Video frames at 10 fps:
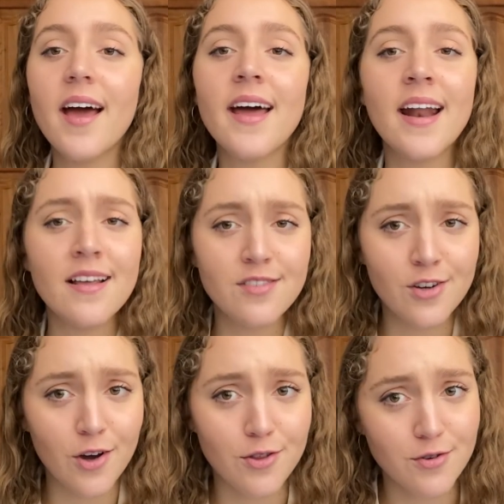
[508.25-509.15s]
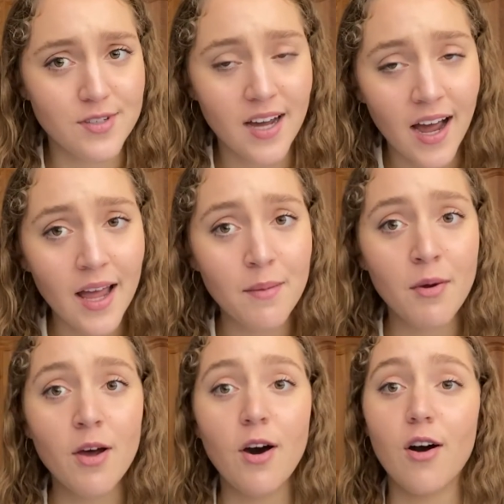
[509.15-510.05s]
And as you go through time,
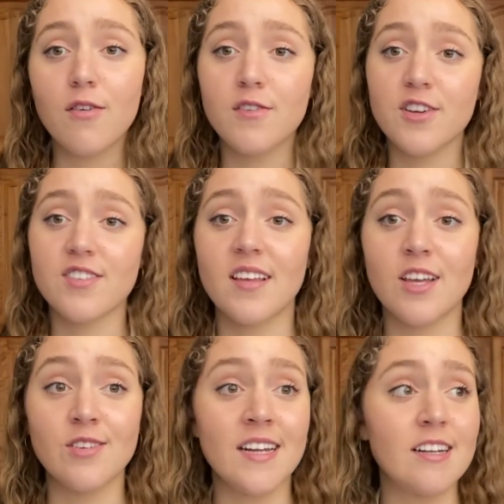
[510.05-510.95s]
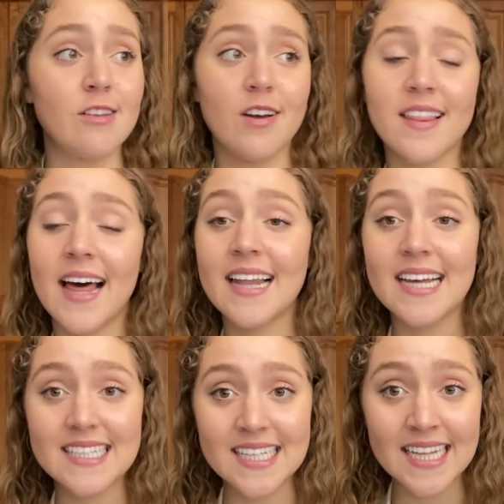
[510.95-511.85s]
obviously you'll need to look at that
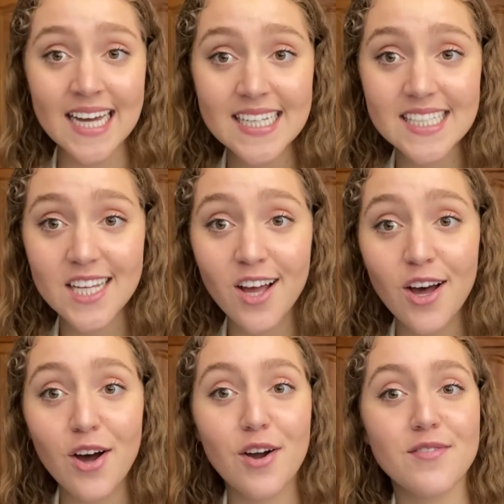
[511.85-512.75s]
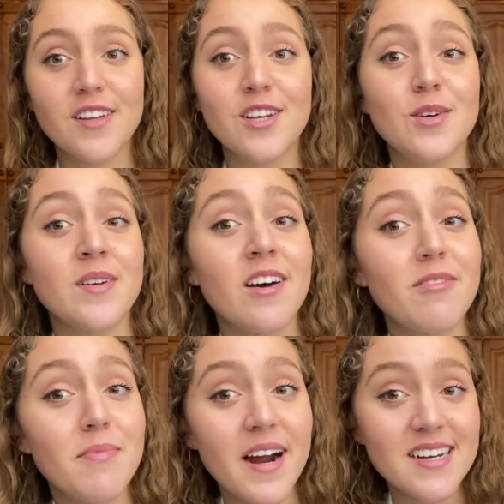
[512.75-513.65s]
less and less. Hopefully you do
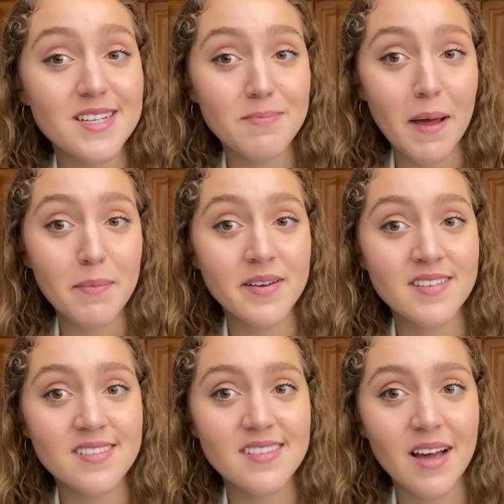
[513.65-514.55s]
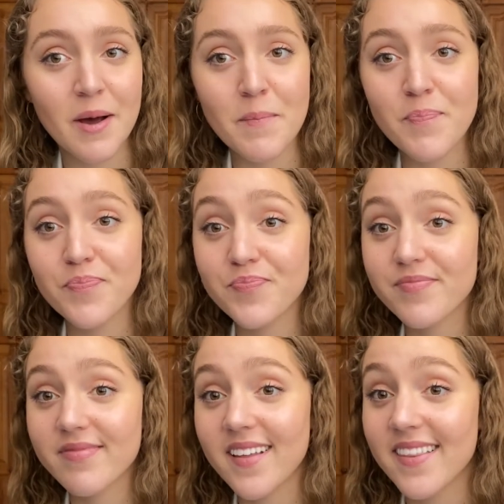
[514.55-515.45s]
enough practice papers
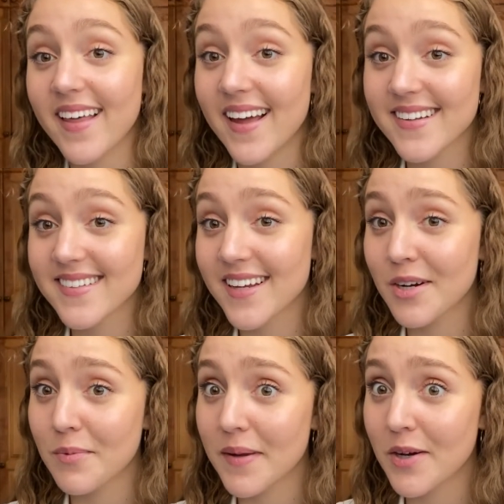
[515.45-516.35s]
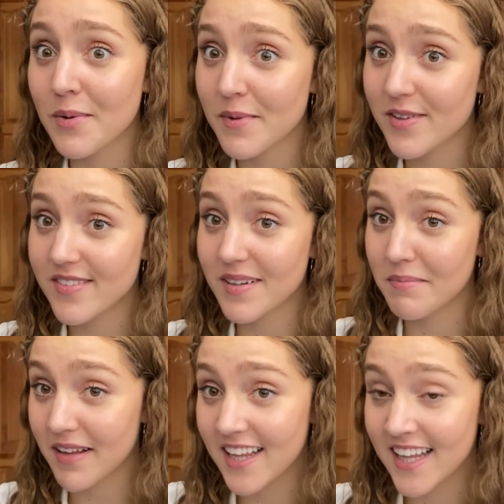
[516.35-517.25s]
that it'll be almost
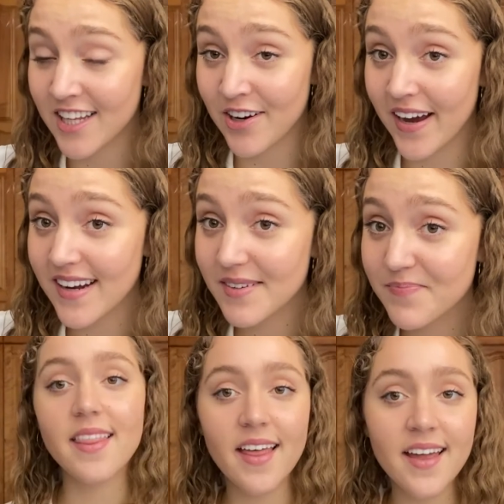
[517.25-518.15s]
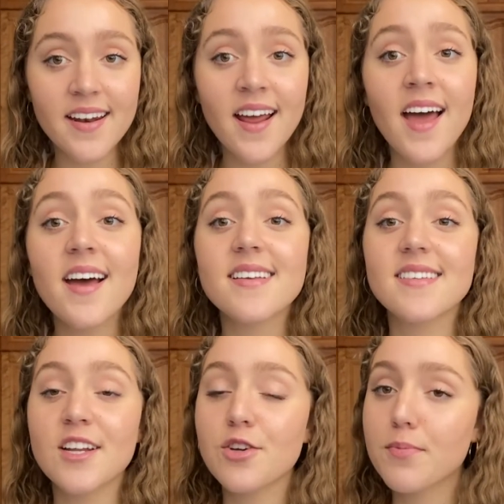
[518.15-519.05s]
completely in your head. Then
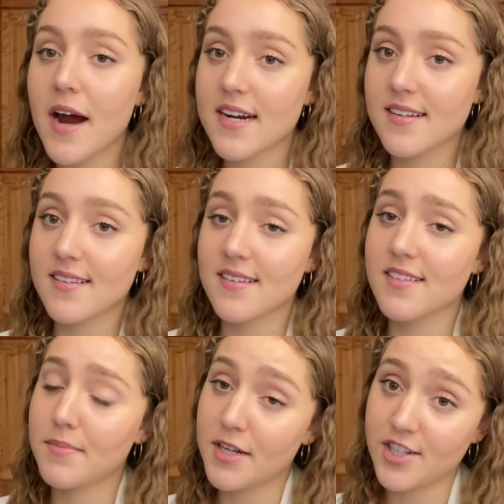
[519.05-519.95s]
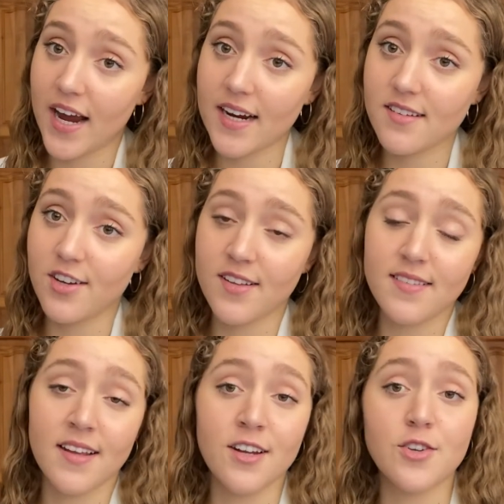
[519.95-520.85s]
send your practices to be checked. You can
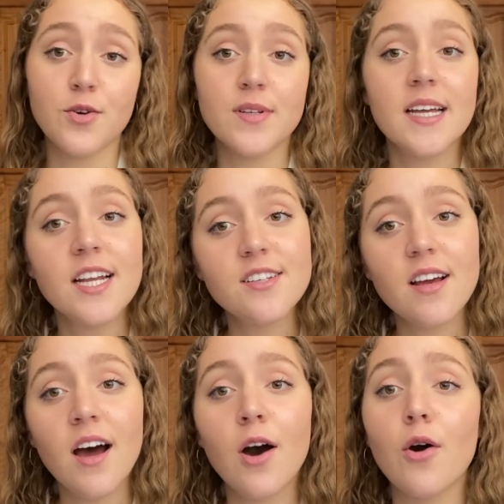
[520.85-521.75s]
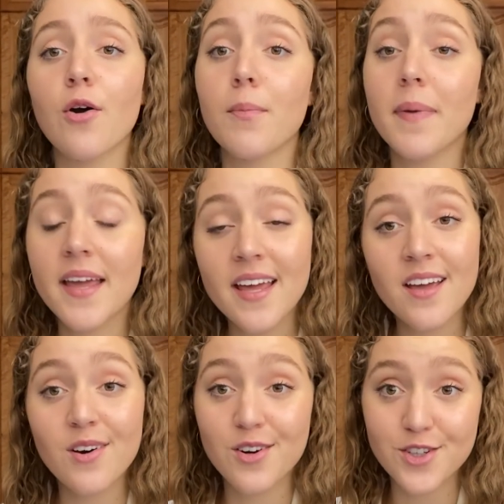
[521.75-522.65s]
send it to a teacher or a
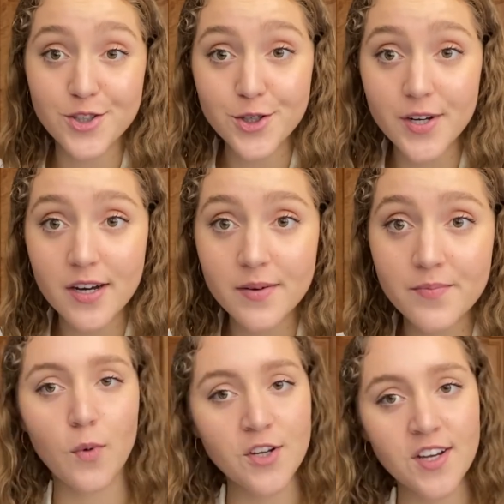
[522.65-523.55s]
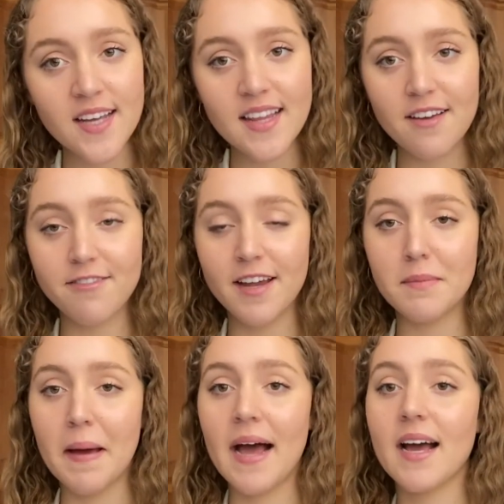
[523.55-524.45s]
peer or a tutor. When you get that
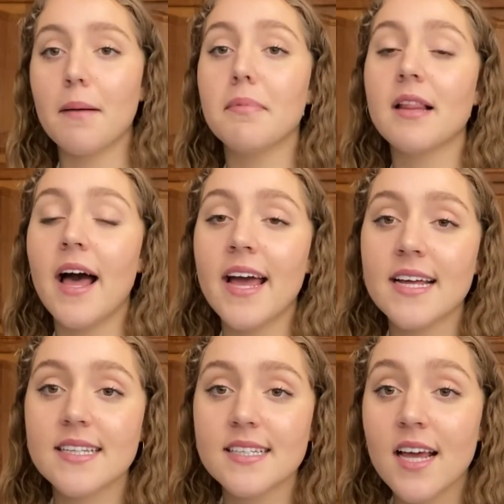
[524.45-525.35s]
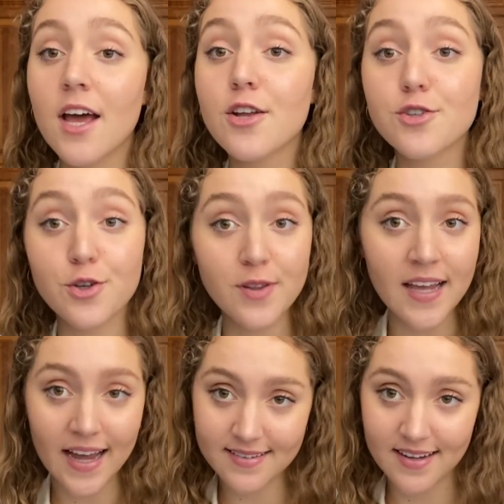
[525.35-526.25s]
feedback, apply it to
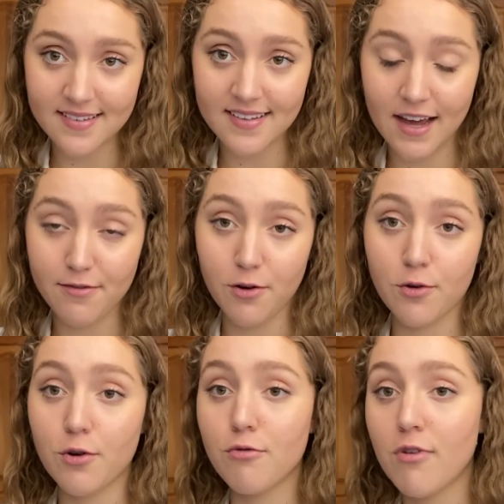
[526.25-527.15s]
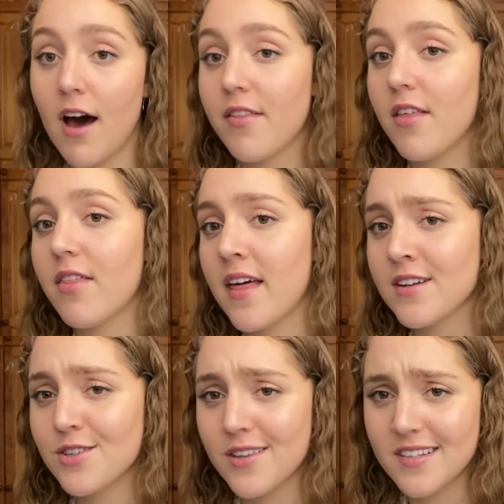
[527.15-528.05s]
the essay scaffold rather
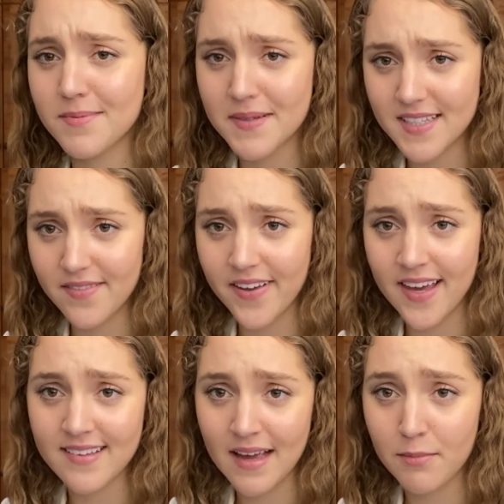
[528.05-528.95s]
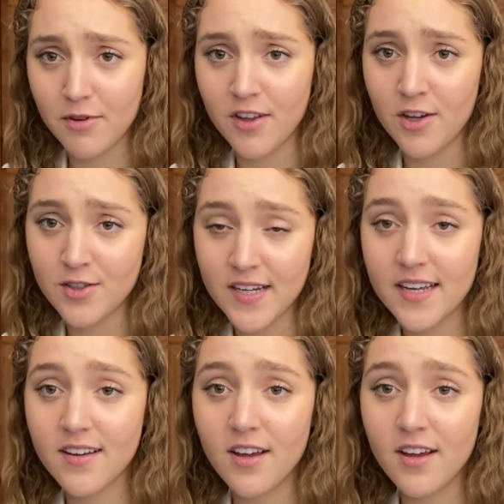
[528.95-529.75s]
than to the specific example that you did.